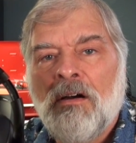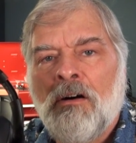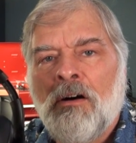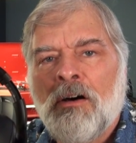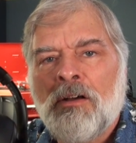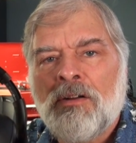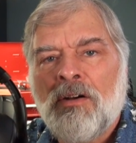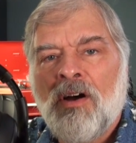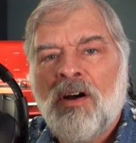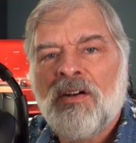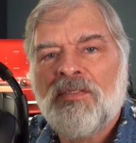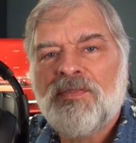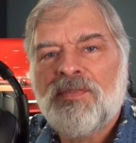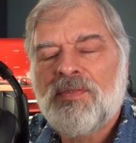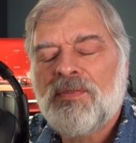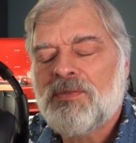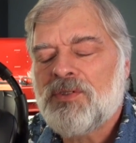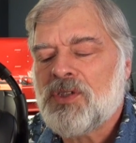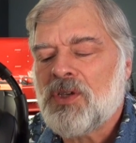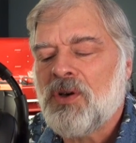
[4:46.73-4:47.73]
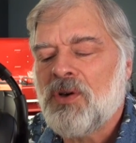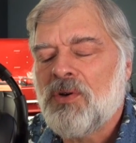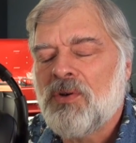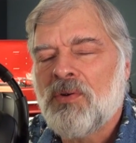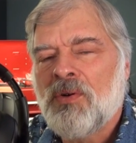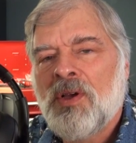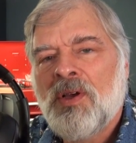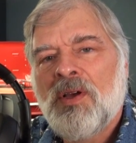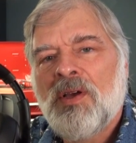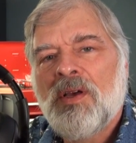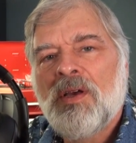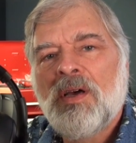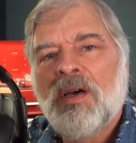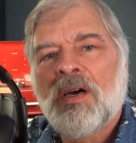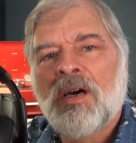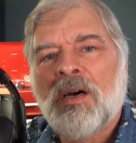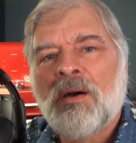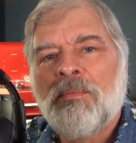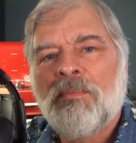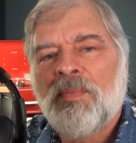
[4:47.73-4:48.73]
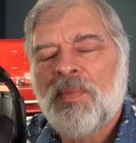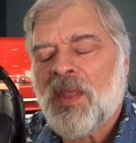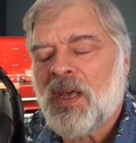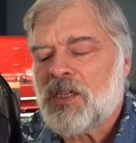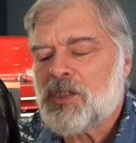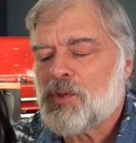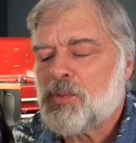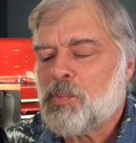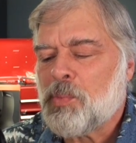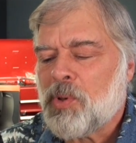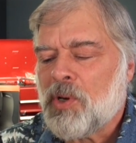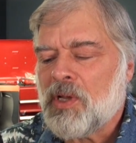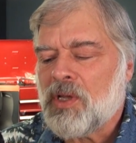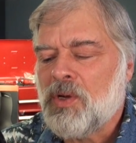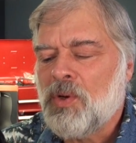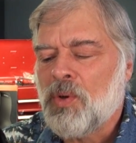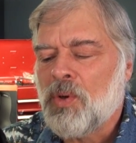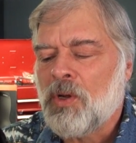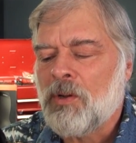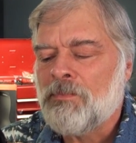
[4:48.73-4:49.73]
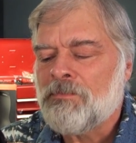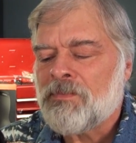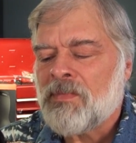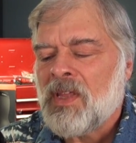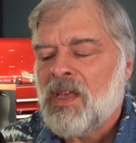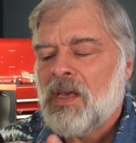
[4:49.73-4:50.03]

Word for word: on off so um, that's pretty cool